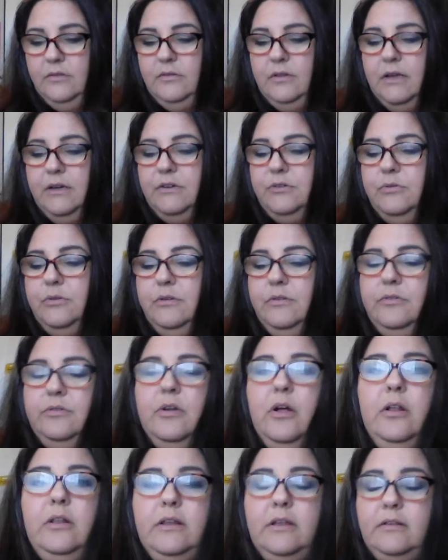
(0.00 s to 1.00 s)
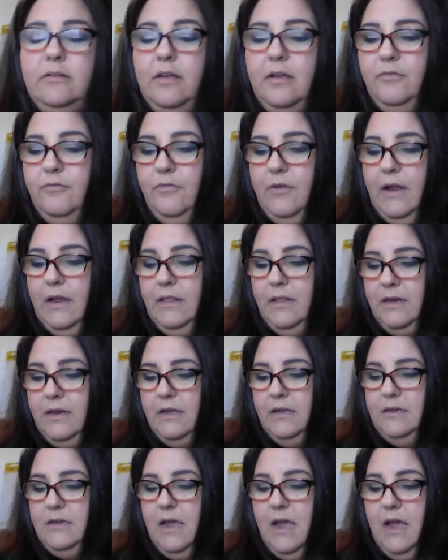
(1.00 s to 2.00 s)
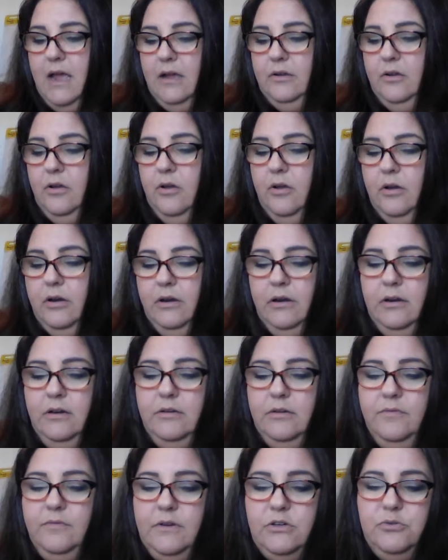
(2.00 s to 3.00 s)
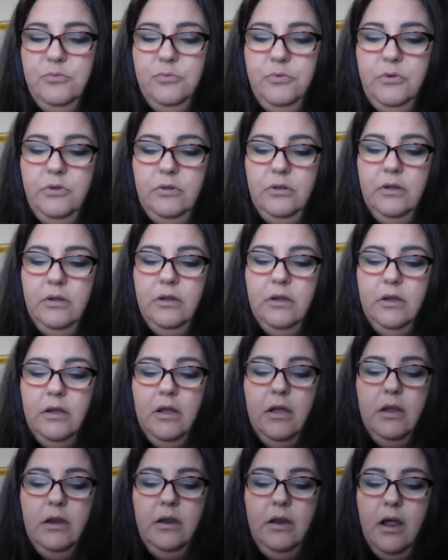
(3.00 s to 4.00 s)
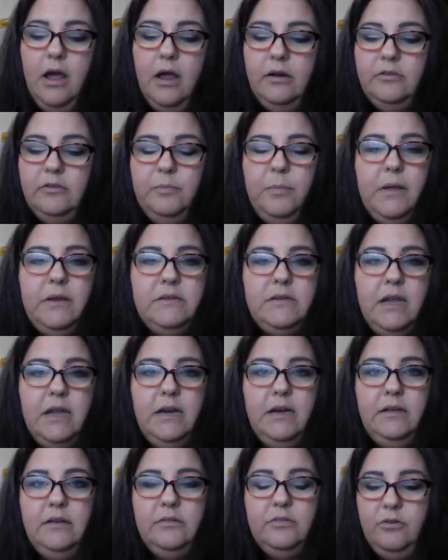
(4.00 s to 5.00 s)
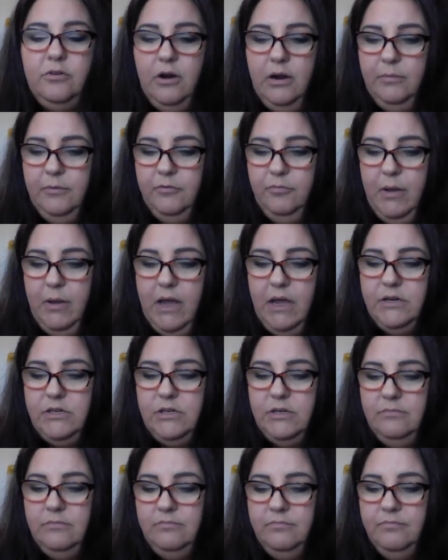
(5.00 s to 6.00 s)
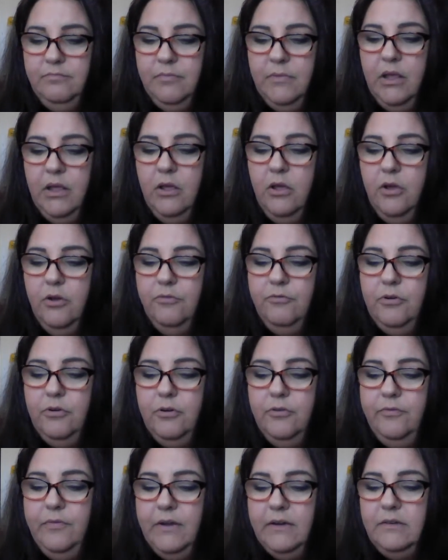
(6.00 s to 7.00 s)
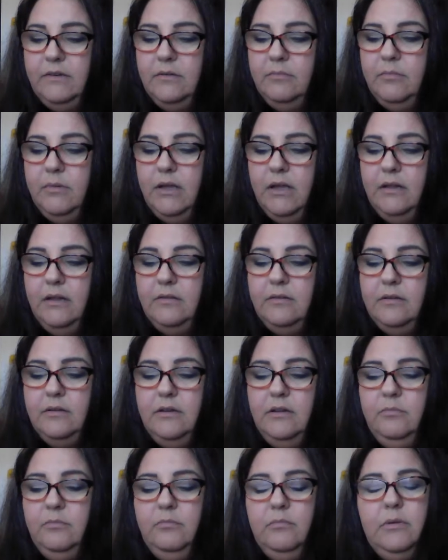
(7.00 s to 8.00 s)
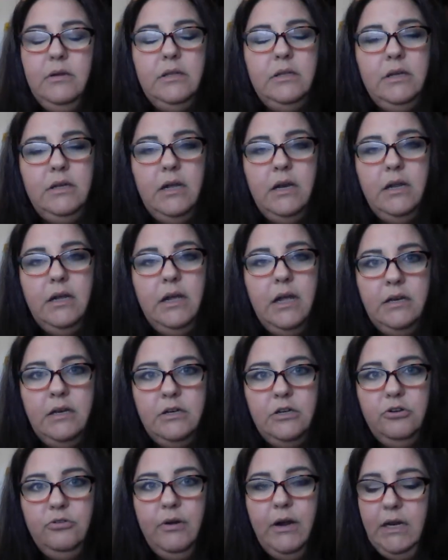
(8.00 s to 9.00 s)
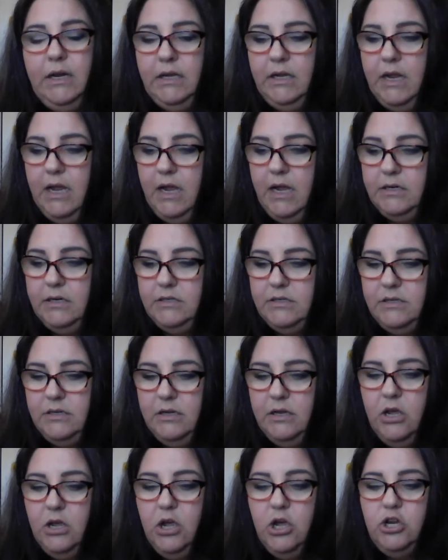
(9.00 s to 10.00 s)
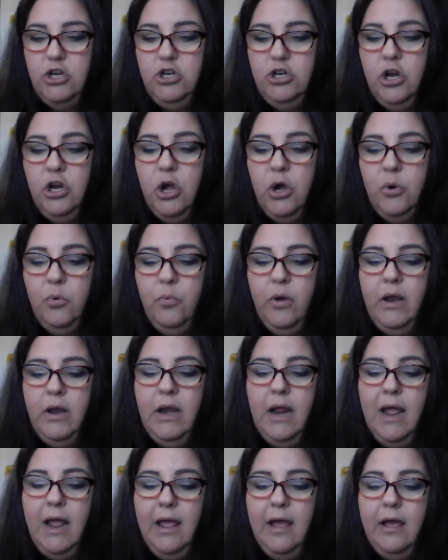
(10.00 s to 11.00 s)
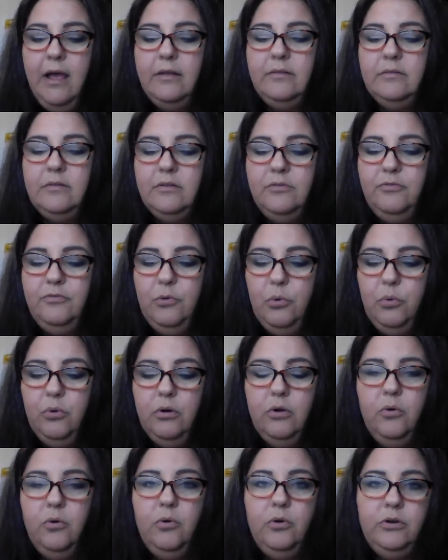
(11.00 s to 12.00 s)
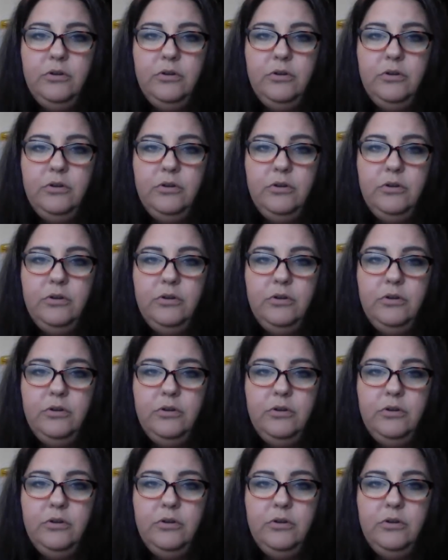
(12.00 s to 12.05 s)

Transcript: Sexual assault is a violent attack on an individual, not a spontaneous crime of passion. For a victim, it's a humiliating and degrading act. No one asks for